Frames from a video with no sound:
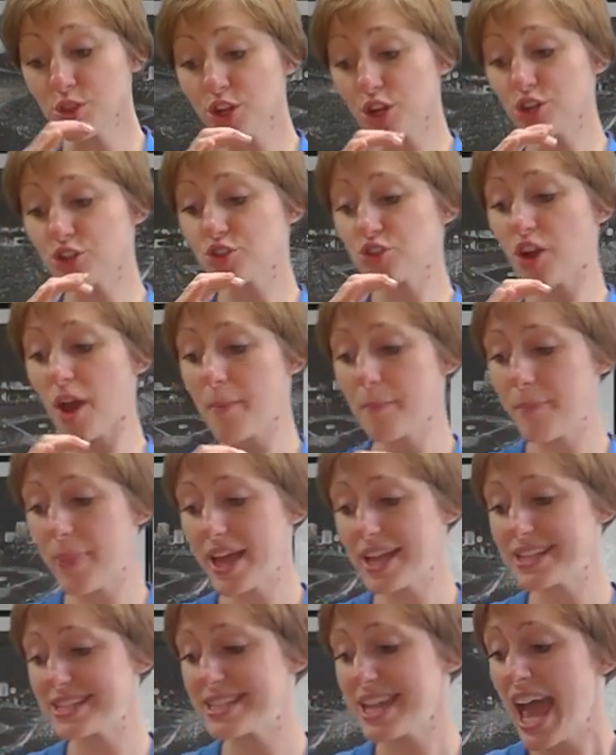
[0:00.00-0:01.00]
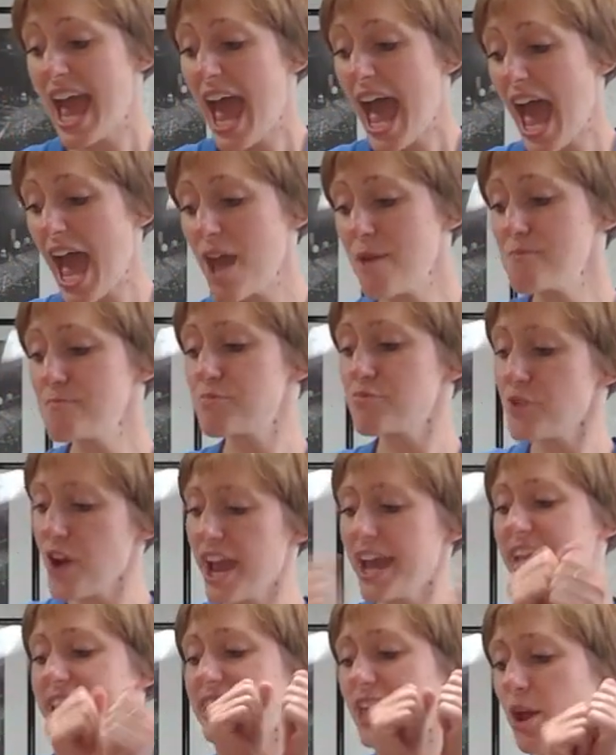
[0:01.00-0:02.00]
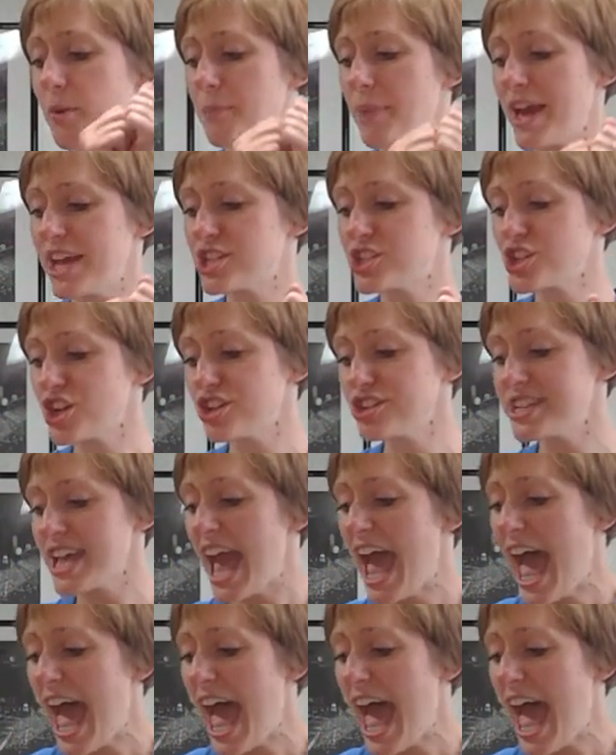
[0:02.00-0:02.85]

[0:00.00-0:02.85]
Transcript: their trumpets and brake their pitchers